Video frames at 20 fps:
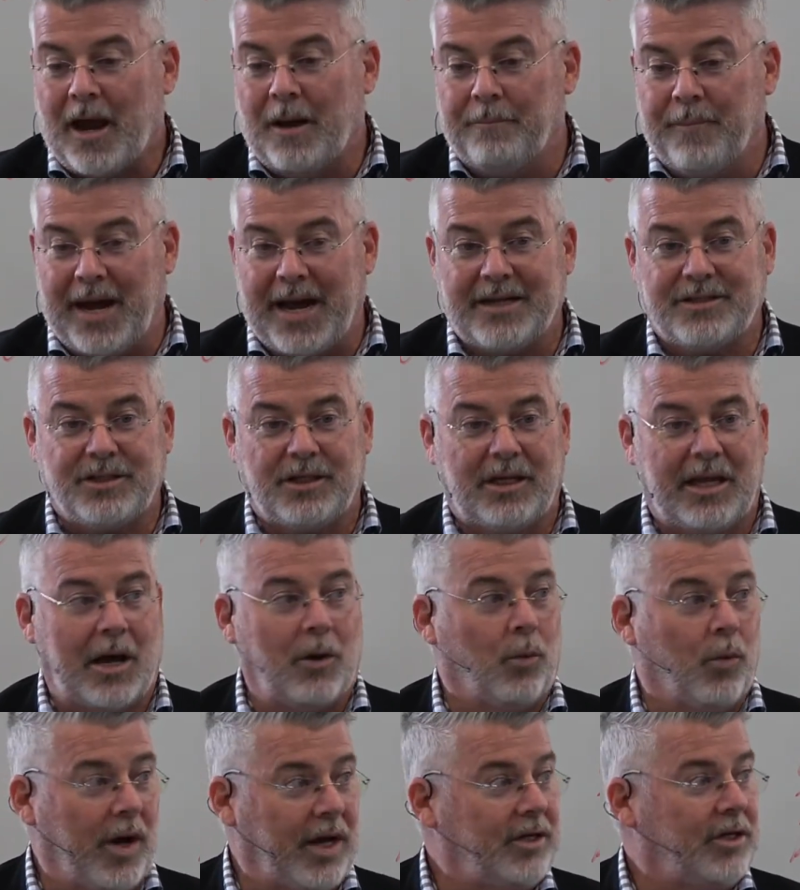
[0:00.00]
Imagine
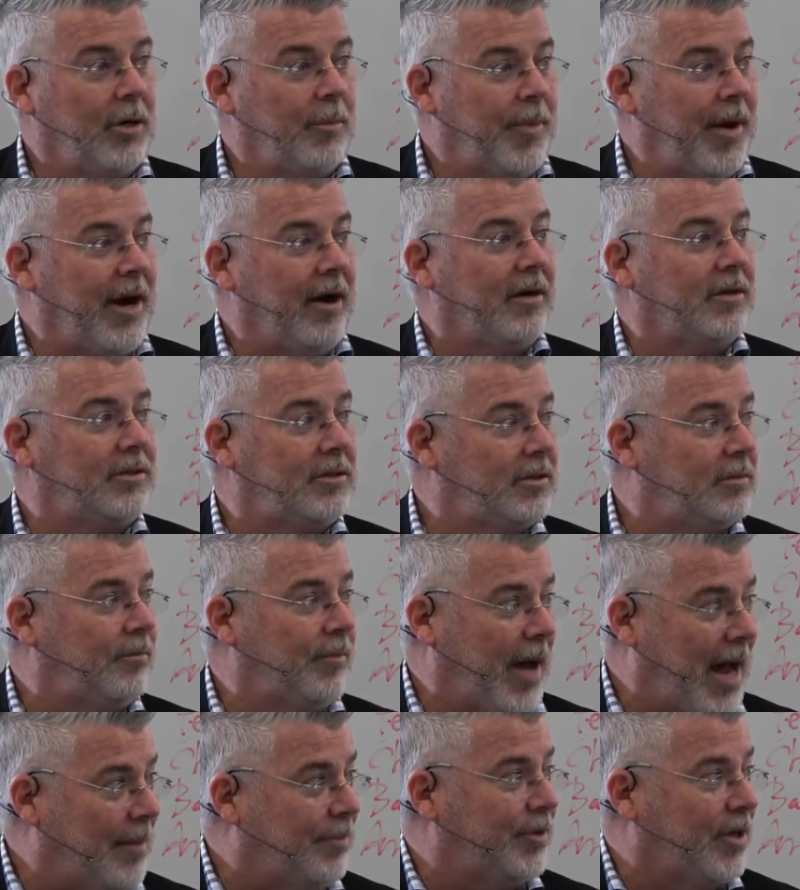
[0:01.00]
that when your parents
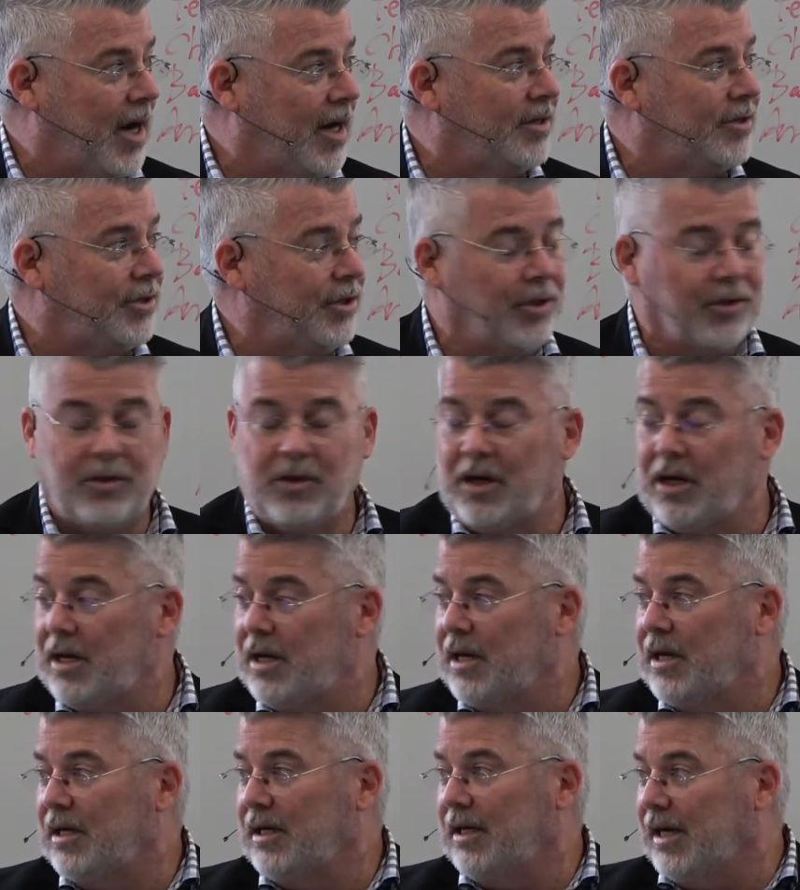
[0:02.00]
baptized you,
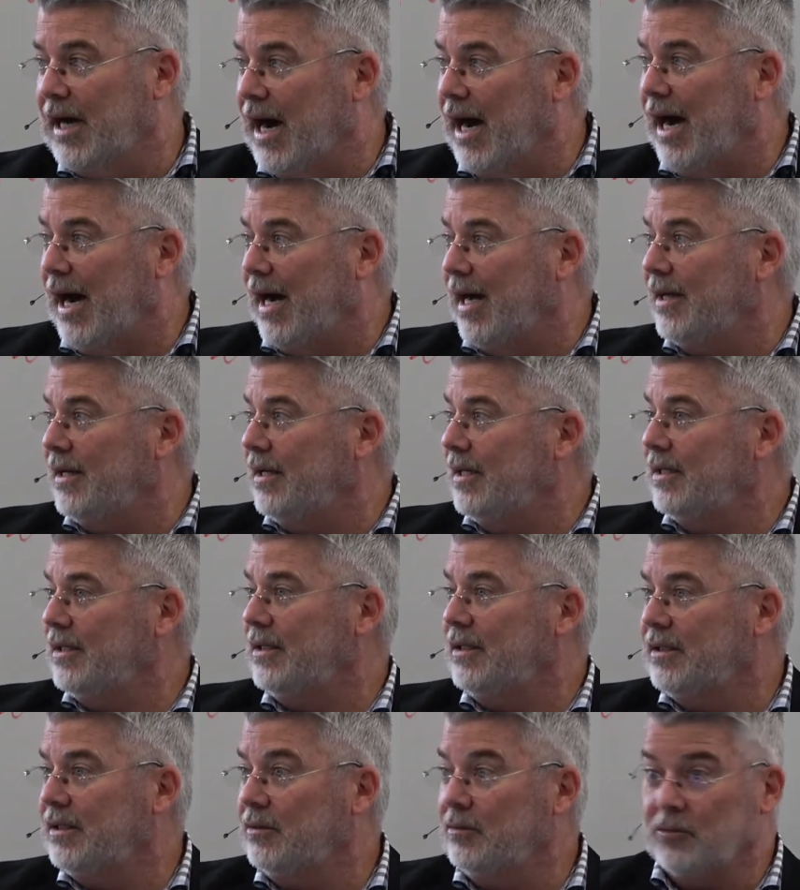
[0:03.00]
God,
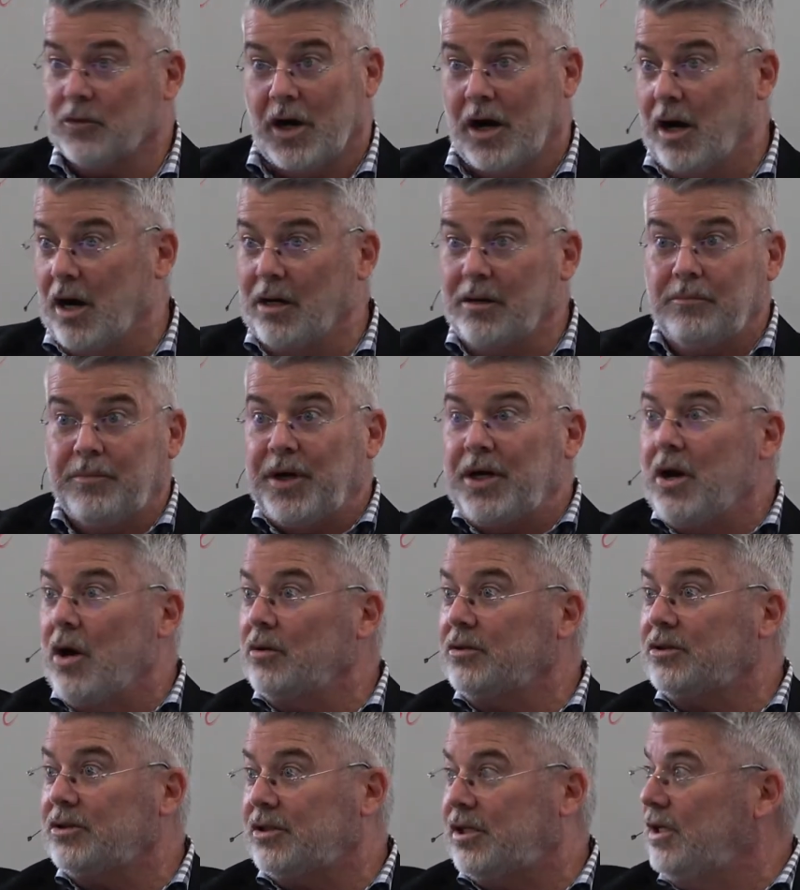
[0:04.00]

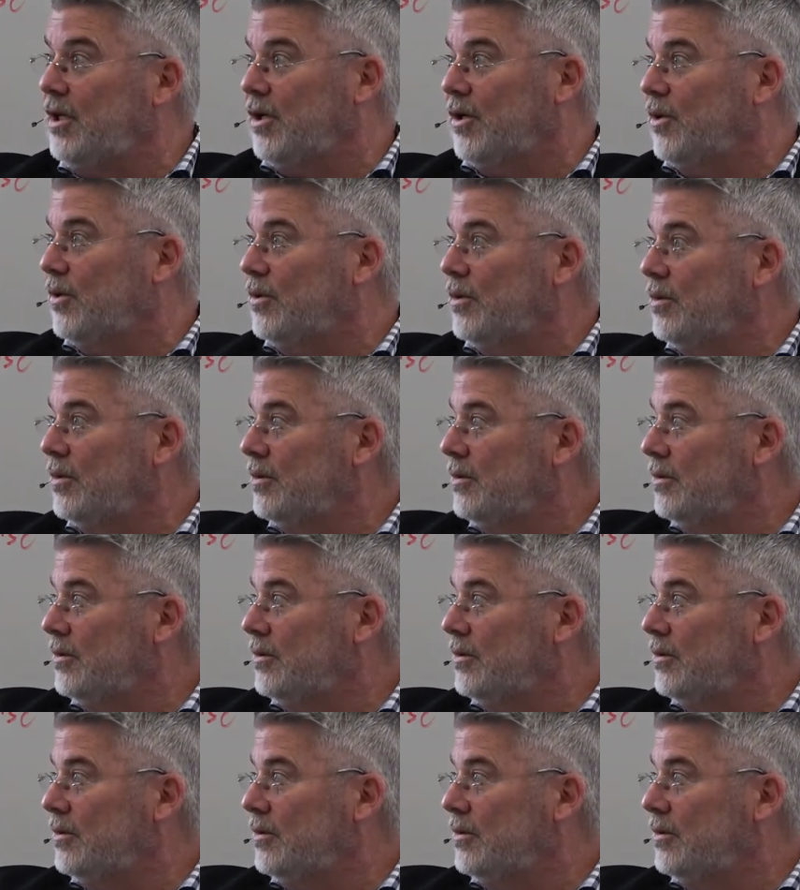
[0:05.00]
unbeknownst to you,